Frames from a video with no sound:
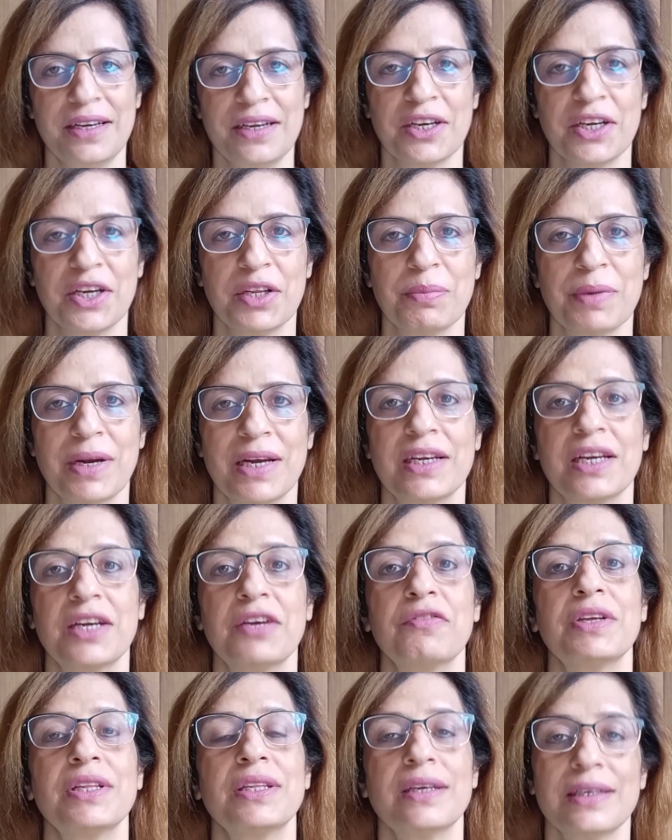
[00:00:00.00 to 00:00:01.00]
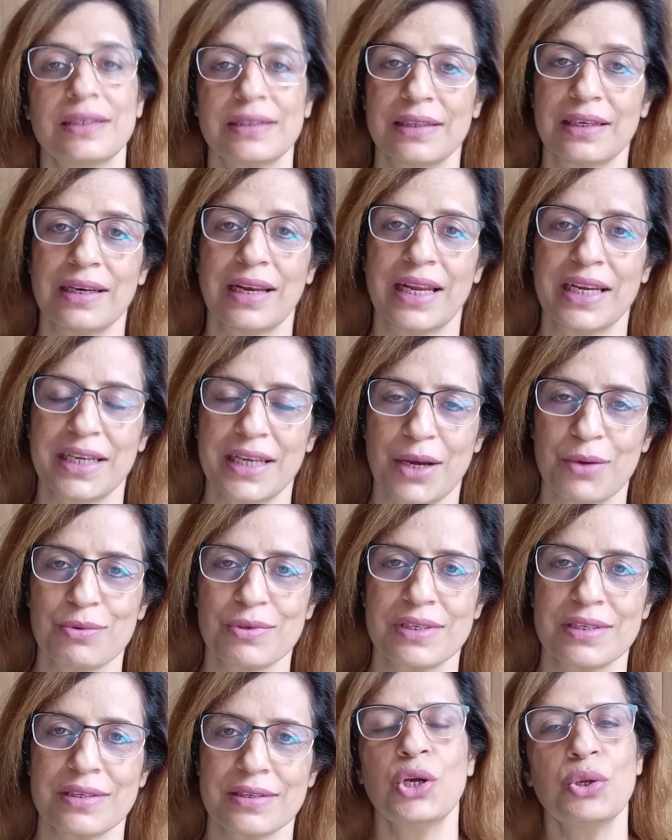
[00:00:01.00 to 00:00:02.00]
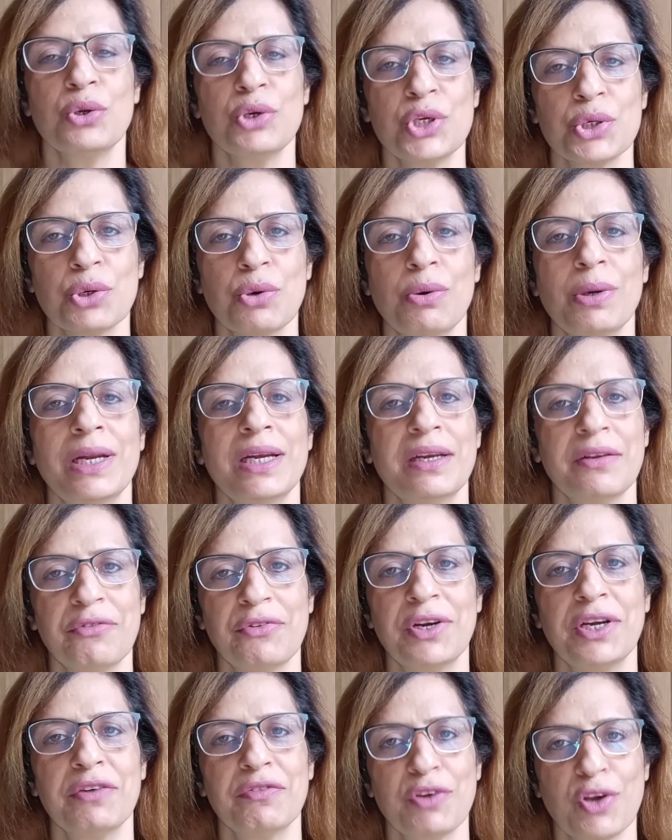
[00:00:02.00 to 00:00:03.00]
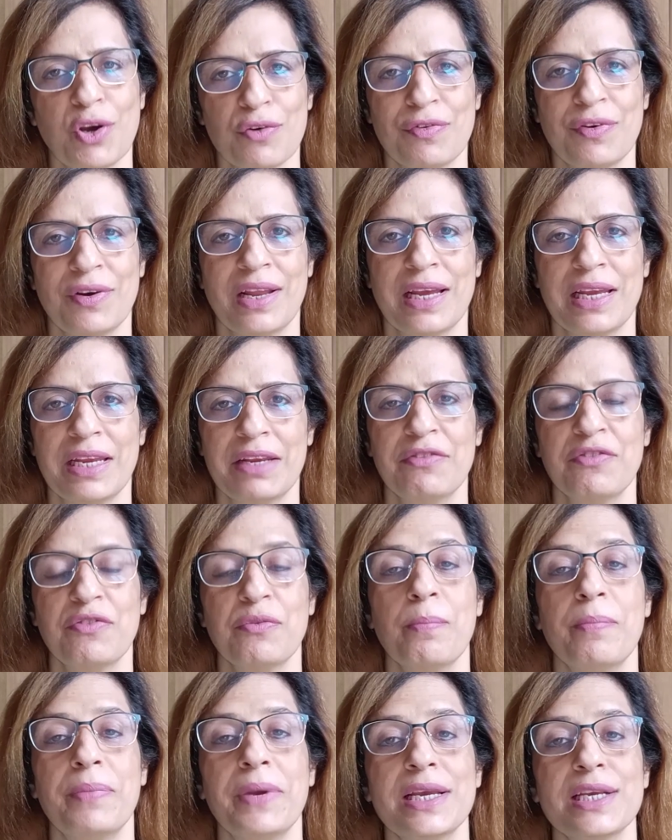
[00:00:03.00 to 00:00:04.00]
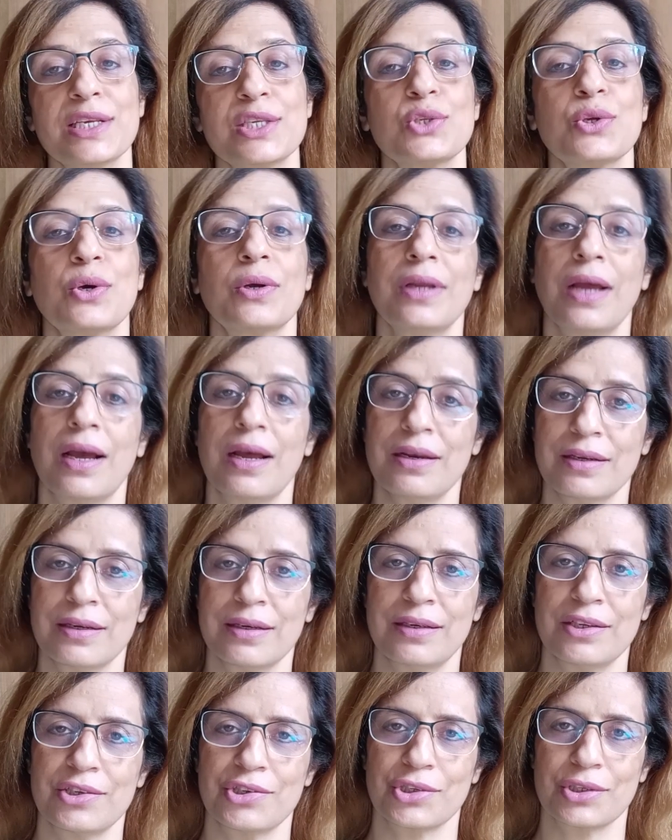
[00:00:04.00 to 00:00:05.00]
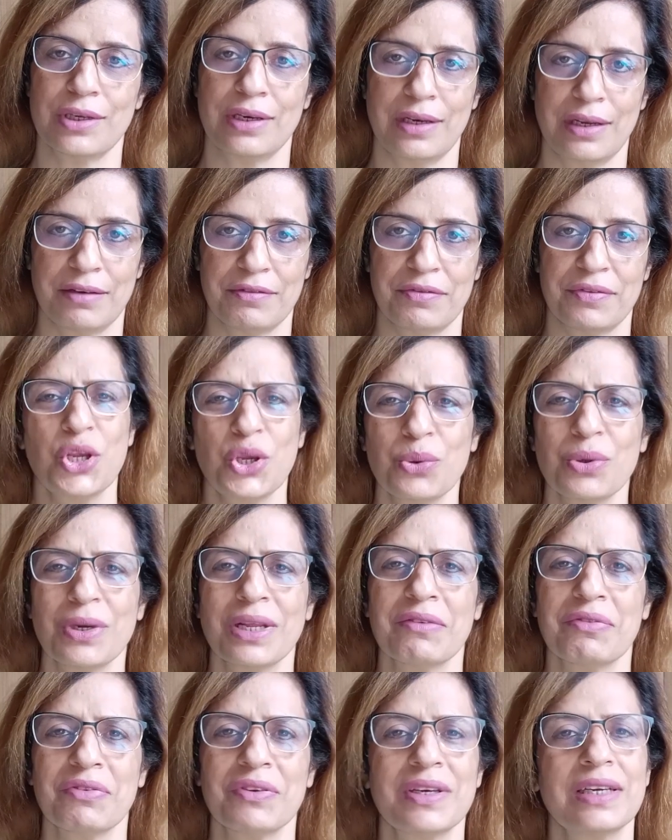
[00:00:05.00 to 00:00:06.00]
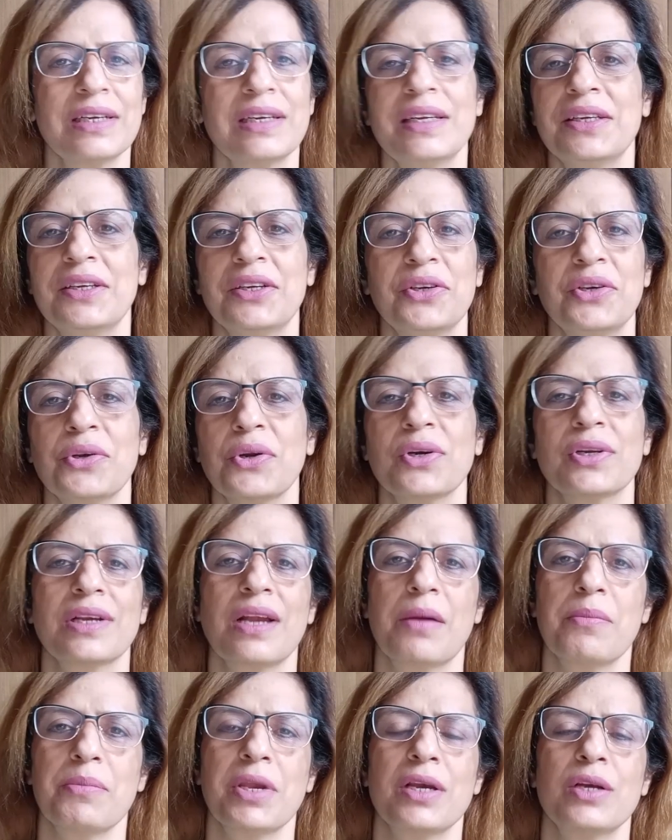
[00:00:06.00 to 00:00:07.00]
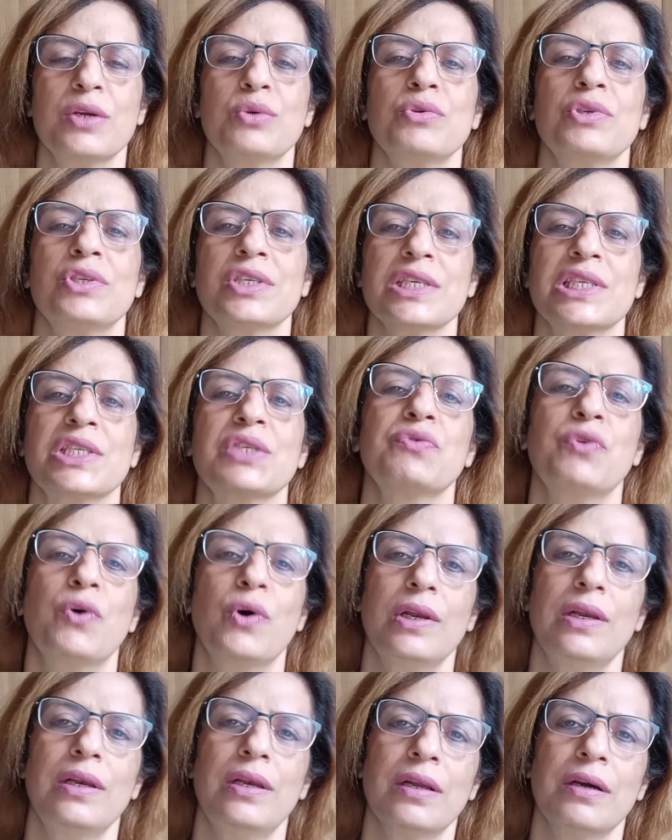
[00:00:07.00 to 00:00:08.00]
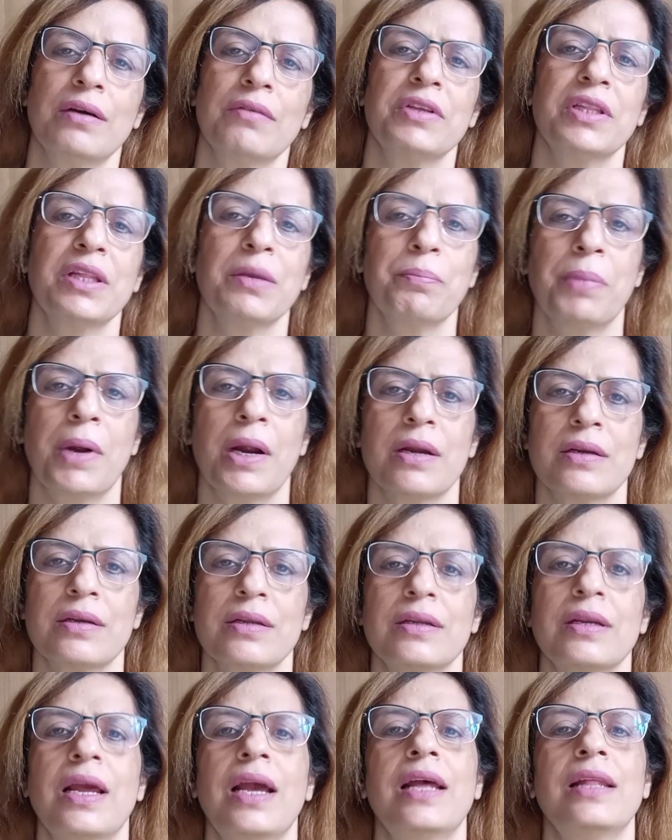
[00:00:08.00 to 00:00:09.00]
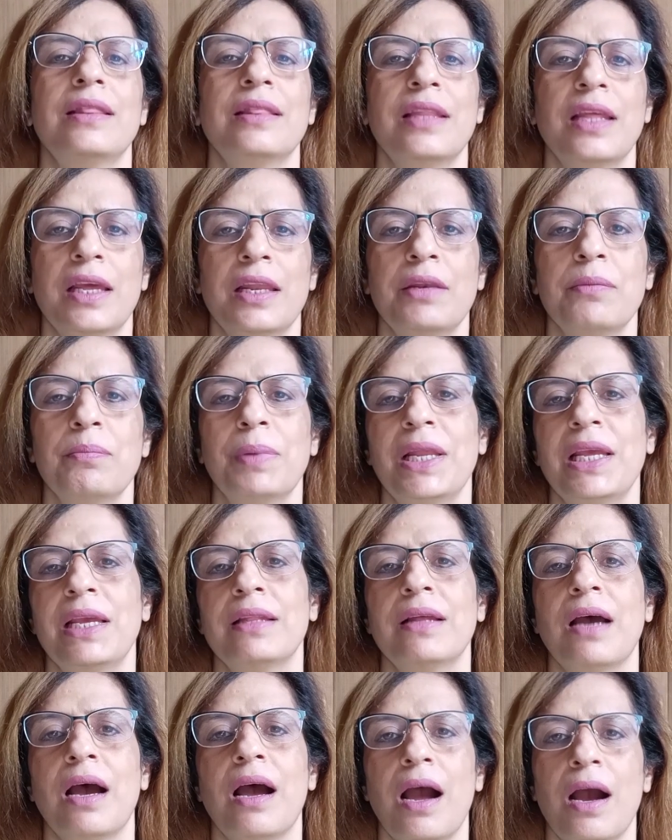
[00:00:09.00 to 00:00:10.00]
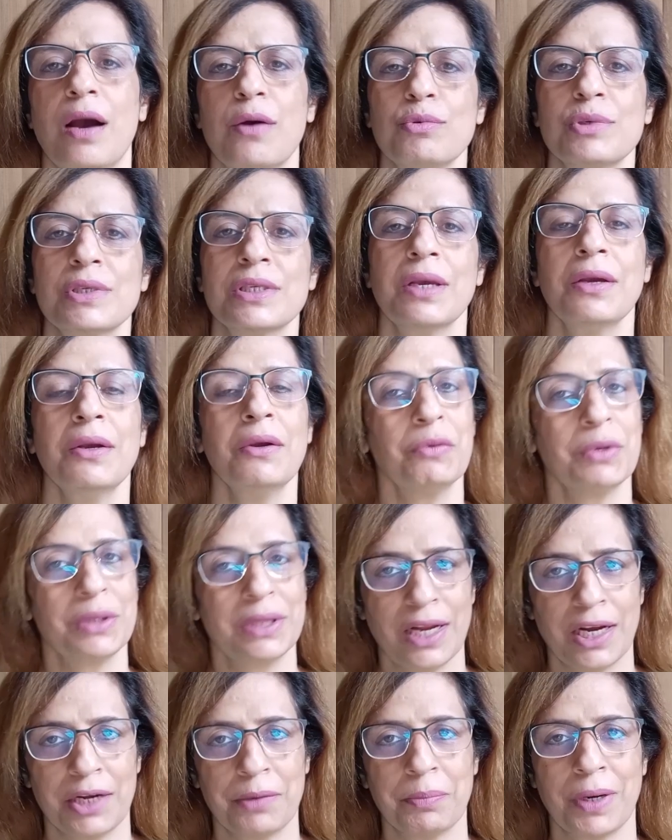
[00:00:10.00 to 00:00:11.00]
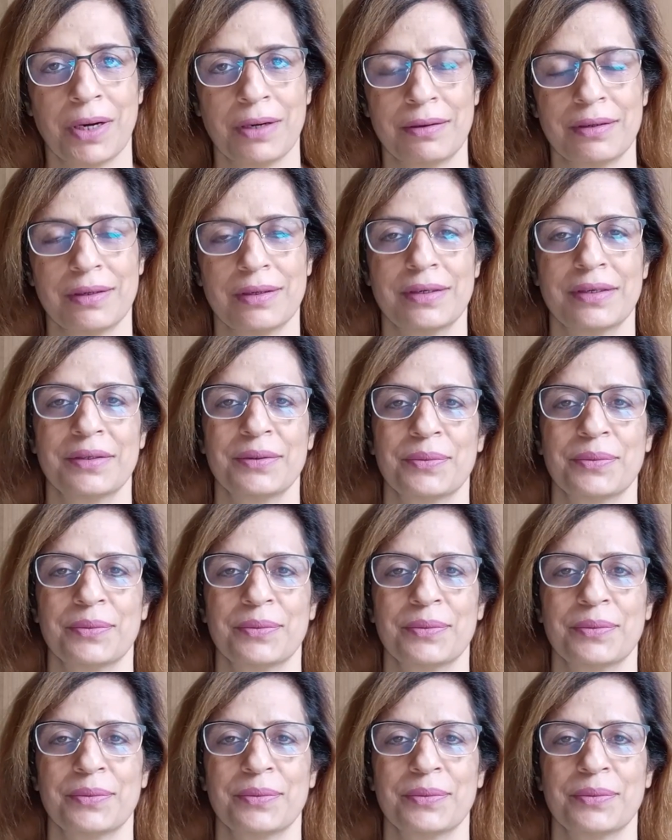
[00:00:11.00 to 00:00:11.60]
interdependent with other lighthouses. To show a different way of life based on unconditional love. You definitely did not come here to just fall in love with a partner and then play the house with that partner.